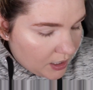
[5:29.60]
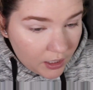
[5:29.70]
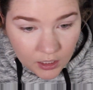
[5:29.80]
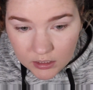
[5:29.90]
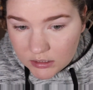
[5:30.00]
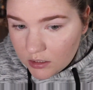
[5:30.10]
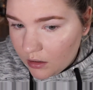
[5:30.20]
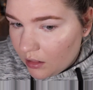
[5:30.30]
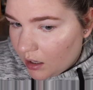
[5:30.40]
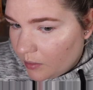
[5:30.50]
And it's a
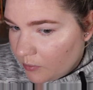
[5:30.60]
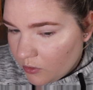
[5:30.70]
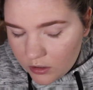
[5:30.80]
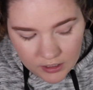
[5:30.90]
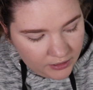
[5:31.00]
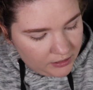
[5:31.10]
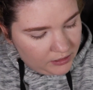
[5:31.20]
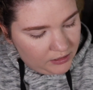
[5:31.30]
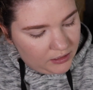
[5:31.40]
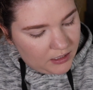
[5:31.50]
lot more like
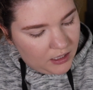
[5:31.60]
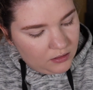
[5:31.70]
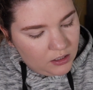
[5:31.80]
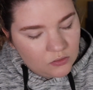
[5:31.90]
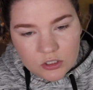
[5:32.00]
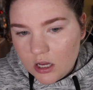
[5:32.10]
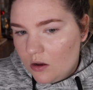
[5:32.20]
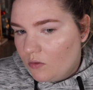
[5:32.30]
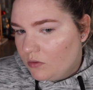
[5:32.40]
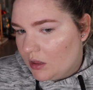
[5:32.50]
yellow
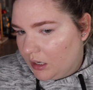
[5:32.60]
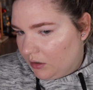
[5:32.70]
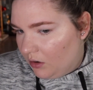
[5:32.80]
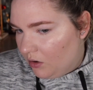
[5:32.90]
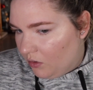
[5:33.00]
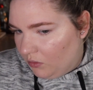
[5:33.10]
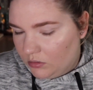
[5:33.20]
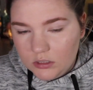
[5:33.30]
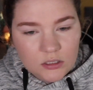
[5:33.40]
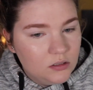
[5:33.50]
tone than
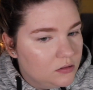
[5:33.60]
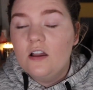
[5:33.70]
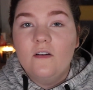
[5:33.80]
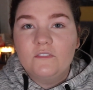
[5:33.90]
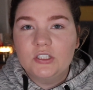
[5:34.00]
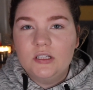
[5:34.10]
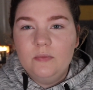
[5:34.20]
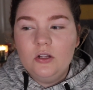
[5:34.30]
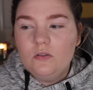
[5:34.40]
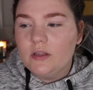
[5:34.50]
gold. For
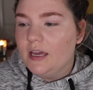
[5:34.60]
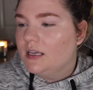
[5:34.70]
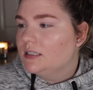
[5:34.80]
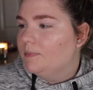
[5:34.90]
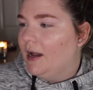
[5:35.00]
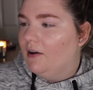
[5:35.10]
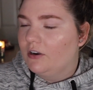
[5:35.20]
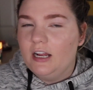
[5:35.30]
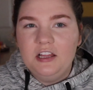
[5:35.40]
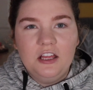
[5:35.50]
someone who likes
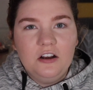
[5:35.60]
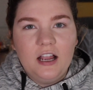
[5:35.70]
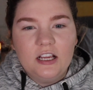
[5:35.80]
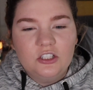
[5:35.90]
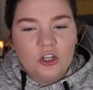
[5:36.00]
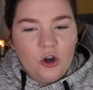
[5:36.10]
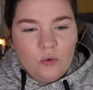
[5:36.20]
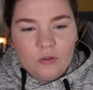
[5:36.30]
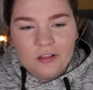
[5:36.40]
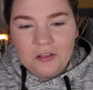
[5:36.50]
powder highlighter, I
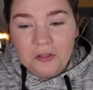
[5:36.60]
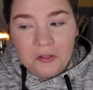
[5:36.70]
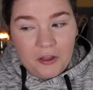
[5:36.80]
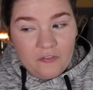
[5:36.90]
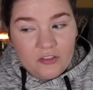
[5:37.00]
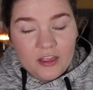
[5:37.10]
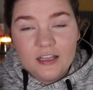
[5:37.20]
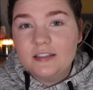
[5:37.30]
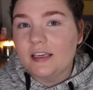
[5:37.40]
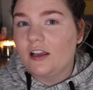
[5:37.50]
don't love
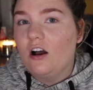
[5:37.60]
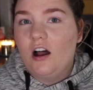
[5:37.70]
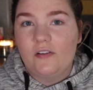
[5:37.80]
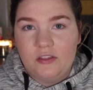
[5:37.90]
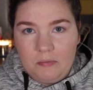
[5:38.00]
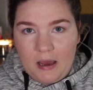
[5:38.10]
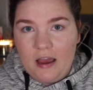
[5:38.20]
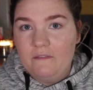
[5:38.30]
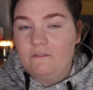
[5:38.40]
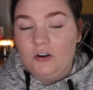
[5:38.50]
this like off the
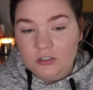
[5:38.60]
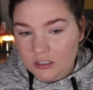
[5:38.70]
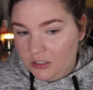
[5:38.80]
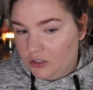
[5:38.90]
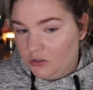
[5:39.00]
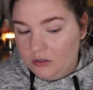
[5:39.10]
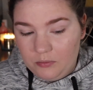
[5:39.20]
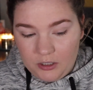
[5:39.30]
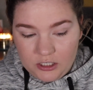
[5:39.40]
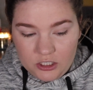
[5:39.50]
bat first initial
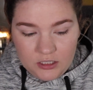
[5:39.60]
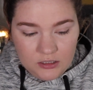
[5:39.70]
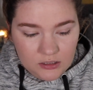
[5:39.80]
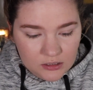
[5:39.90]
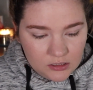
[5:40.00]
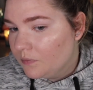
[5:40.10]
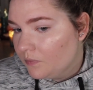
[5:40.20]
impressions.